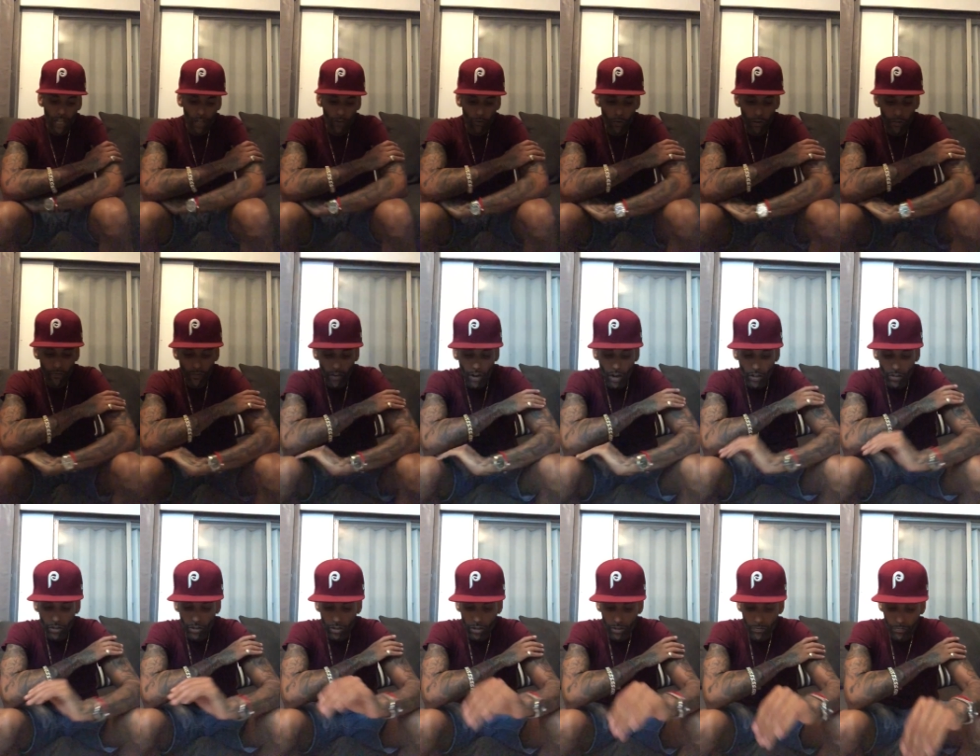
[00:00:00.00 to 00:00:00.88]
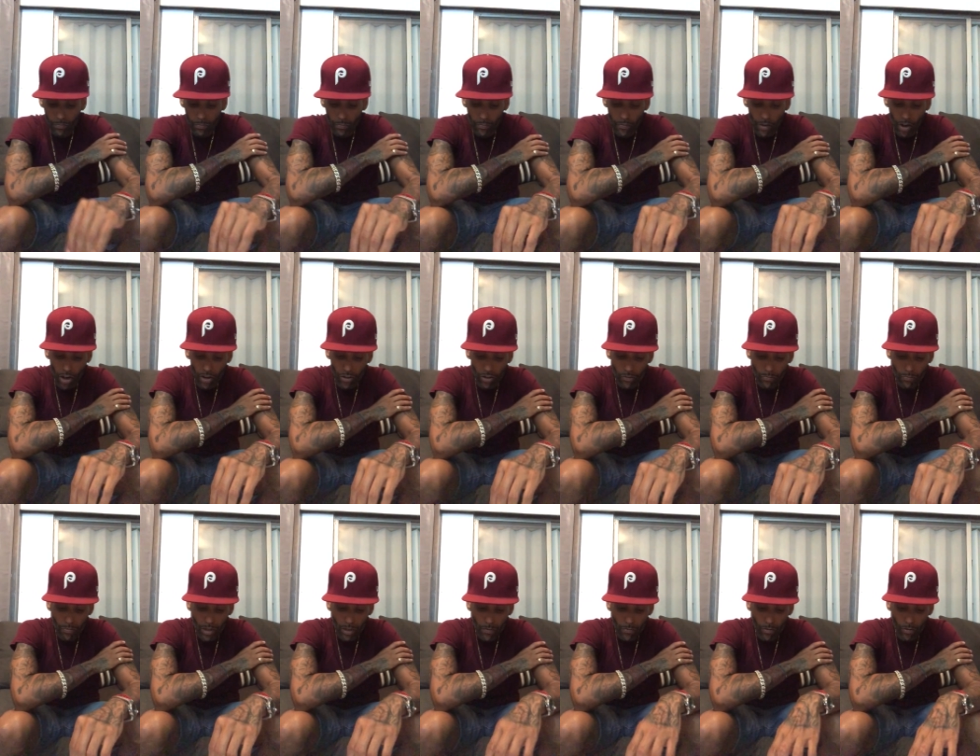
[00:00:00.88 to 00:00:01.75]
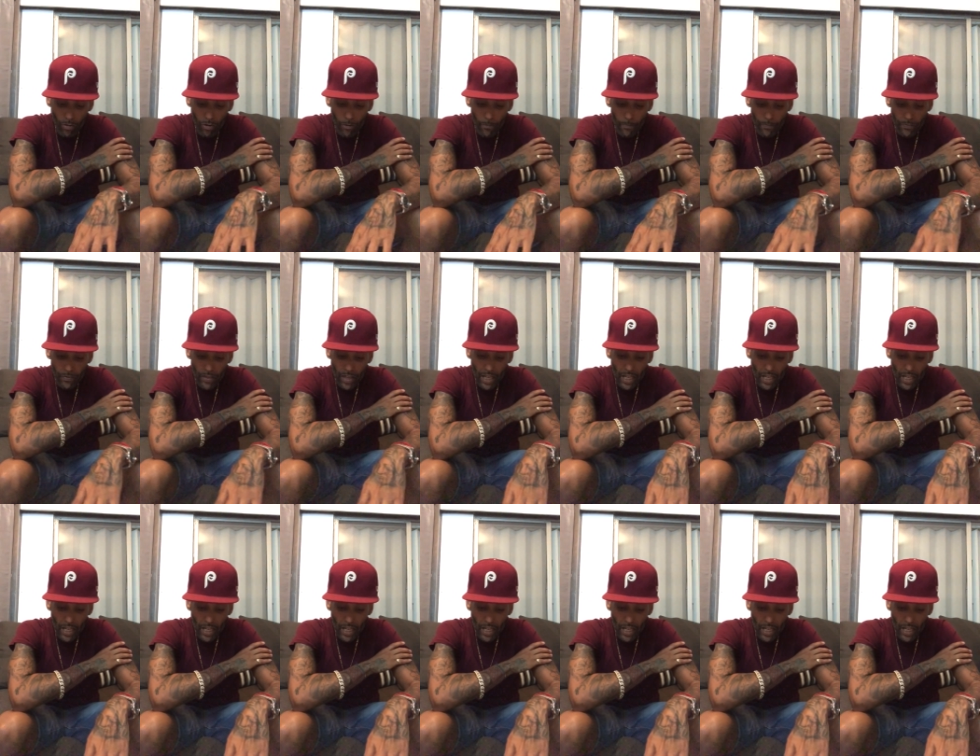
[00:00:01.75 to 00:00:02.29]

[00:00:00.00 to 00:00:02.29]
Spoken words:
check with other people